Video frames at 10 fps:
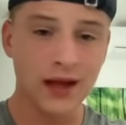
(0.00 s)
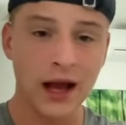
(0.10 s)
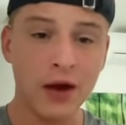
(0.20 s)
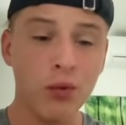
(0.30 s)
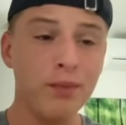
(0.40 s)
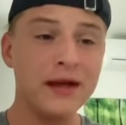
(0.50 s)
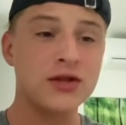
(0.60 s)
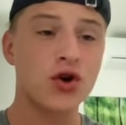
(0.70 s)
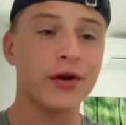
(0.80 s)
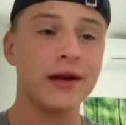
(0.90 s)
I would be
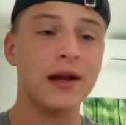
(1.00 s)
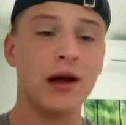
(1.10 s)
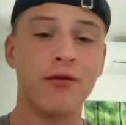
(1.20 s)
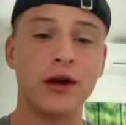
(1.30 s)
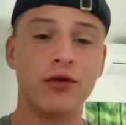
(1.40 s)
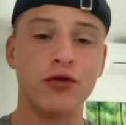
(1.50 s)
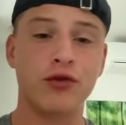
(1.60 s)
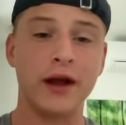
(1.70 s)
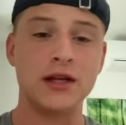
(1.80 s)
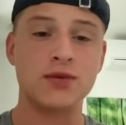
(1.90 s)
certainly loving to
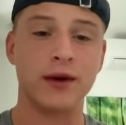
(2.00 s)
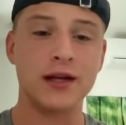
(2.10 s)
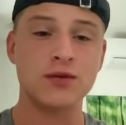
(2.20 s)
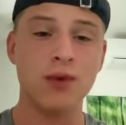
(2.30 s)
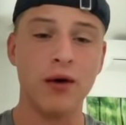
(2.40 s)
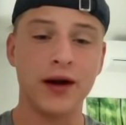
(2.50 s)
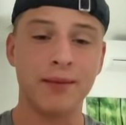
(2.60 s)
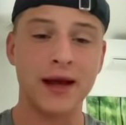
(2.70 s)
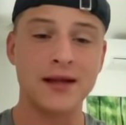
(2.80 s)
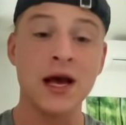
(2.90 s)
trade this one as well here
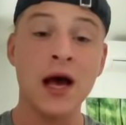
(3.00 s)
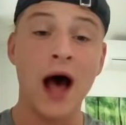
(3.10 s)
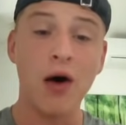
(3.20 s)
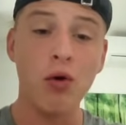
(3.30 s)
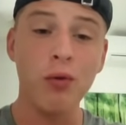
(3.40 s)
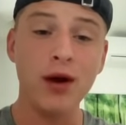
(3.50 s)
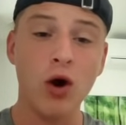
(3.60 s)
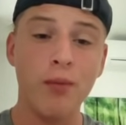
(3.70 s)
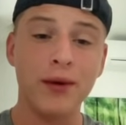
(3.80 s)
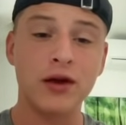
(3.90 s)
because I will be
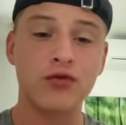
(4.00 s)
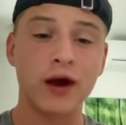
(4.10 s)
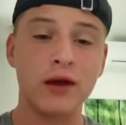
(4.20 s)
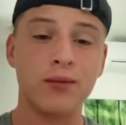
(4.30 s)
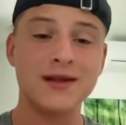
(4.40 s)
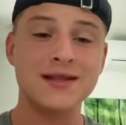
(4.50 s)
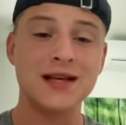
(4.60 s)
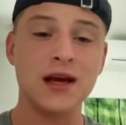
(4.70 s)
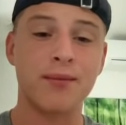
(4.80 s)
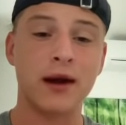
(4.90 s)
opening a trade once
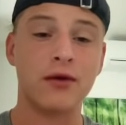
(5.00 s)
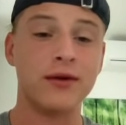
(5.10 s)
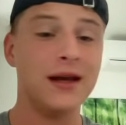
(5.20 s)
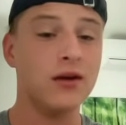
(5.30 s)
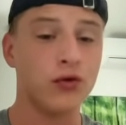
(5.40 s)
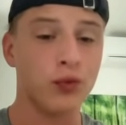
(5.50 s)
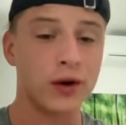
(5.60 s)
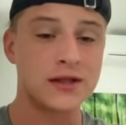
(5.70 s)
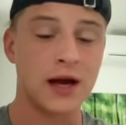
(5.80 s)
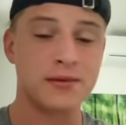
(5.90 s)
seeing a breakout either
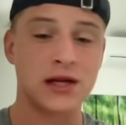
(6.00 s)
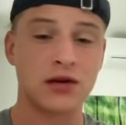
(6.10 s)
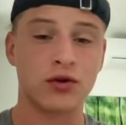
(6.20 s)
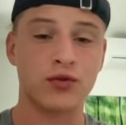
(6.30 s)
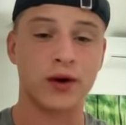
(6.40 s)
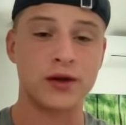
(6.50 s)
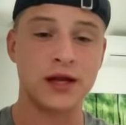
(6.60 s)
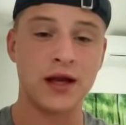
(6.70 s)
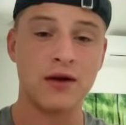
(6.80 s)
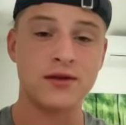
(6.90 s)
towards the upside or towards
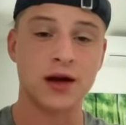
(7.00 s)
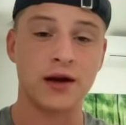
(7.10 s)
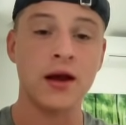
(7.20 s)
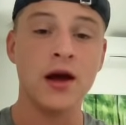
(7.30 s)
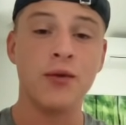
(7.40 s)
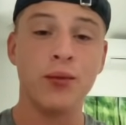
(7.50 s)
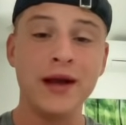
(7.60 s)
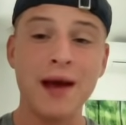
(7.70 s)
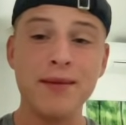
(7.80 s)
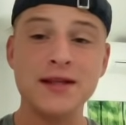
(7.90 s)
the downside. We
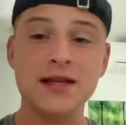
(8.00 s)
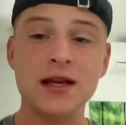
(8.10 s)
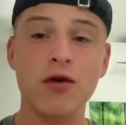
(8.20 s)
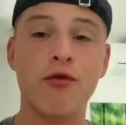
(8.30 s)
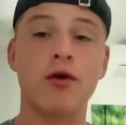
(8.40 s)
can be seeing, of